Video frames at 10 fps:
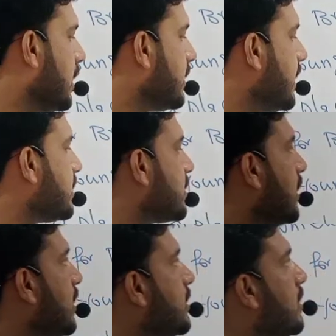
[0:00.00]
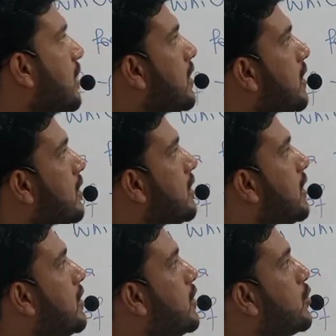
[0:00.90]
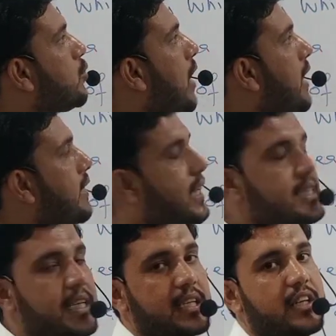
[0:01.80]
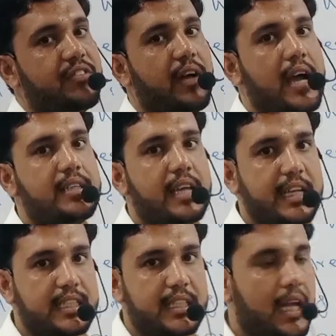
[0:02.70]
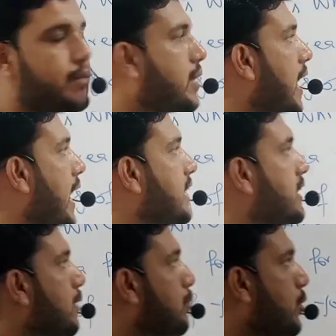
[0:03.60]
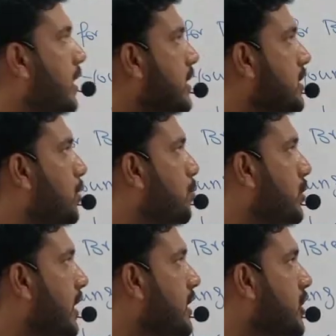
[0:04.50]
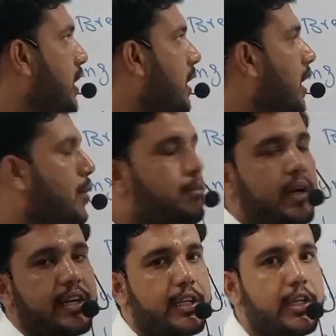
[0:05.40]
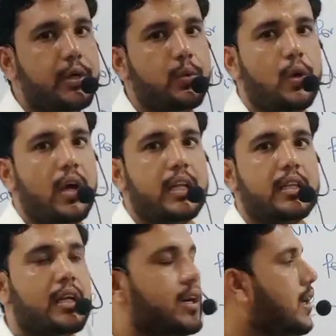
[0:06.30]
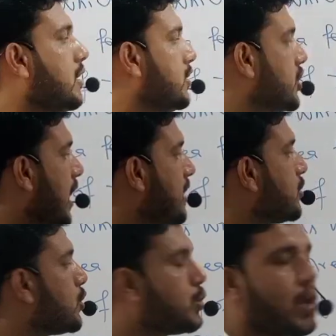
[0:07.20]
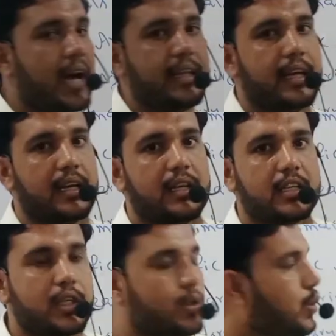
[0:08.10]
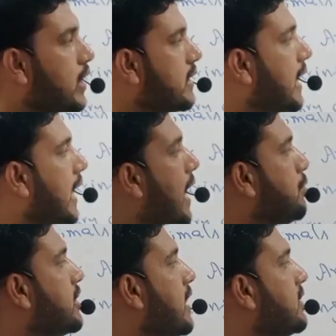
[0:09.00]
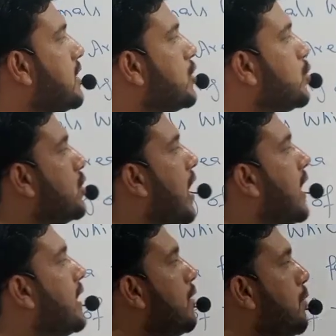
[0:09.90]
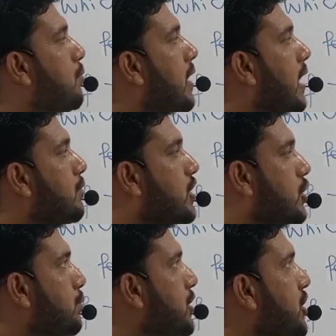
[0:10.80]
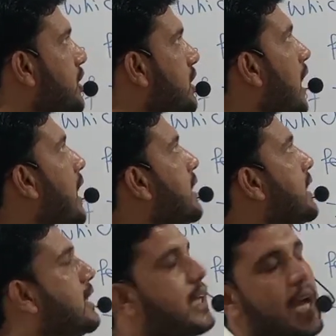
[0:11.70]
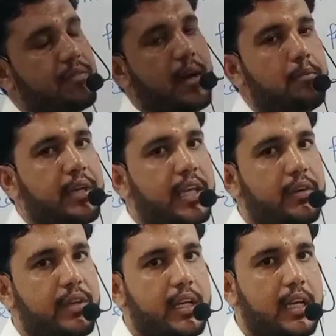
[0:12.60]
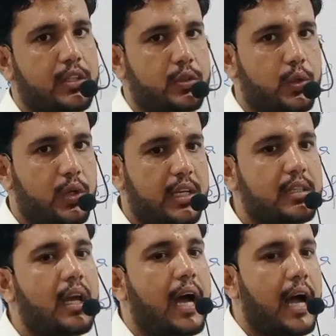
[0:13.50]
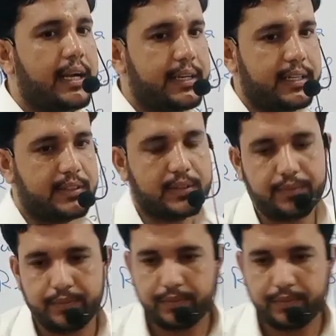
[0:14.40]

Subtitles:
him. That is why they sacrifice itself as a reproductive potential, but give the chance to other, give the life chances to the other member of the species. This type of behavior is known as altruism.